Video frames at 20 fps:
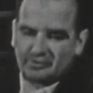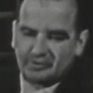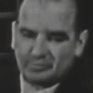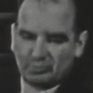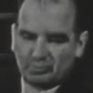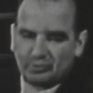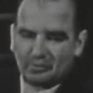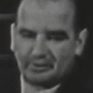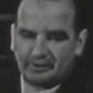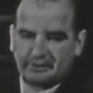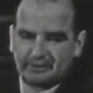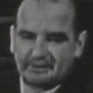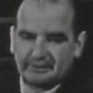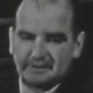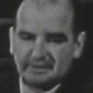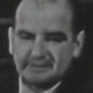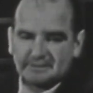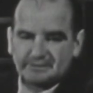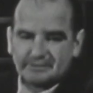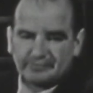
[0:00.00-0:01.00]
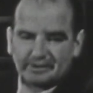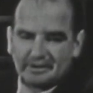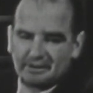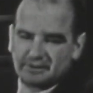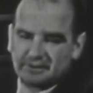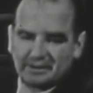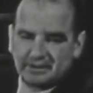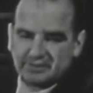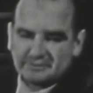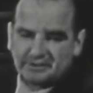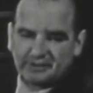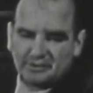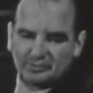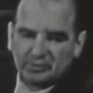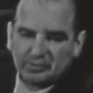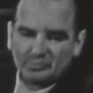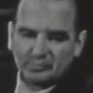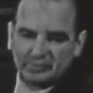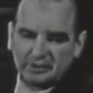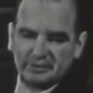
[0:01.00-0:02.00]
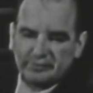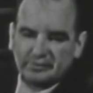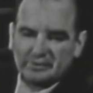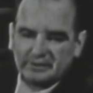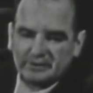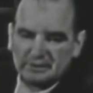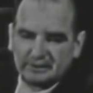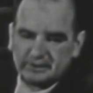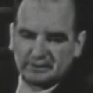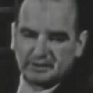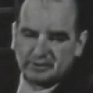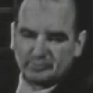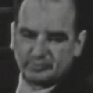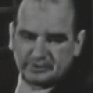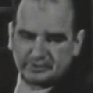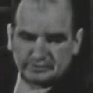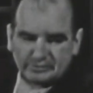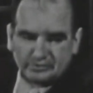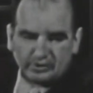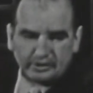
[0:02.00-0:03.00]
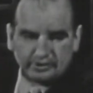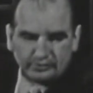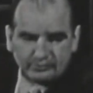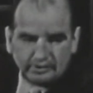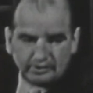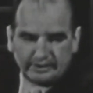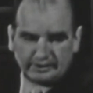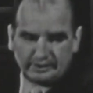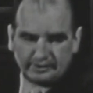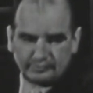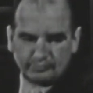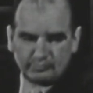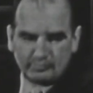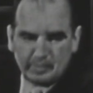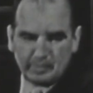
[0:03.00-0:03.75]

of the report. And this is fantastic. You wouldn't believe it, but it's all in writing.